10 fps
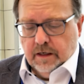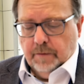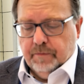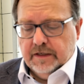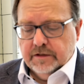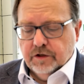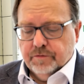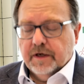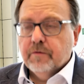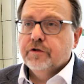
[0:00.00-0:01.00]
I'm pleased to
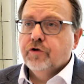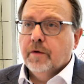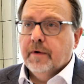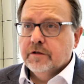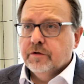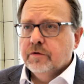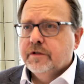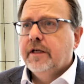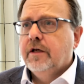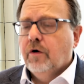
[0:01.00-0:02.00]
speak with Joy Basu,
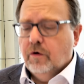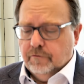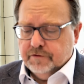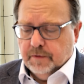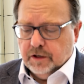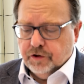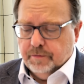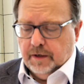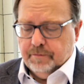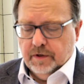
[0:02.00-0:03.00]
CEO of Smart
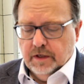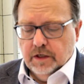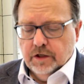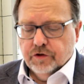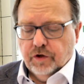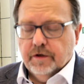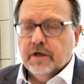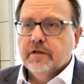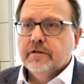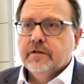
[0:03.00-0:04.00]
Ship Hub,
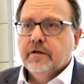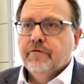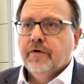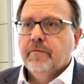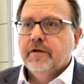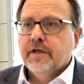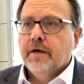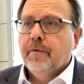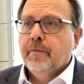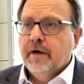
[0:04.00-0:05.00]
joining us from the
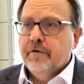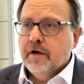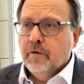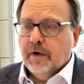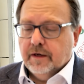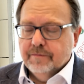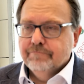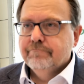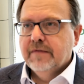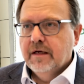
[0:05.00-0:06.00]
Singapore Maritime Week.
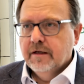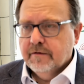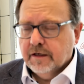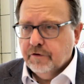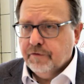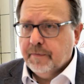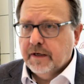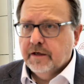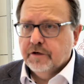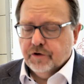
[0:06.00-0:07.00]
Thank you for
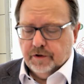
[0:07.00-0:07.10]
being here,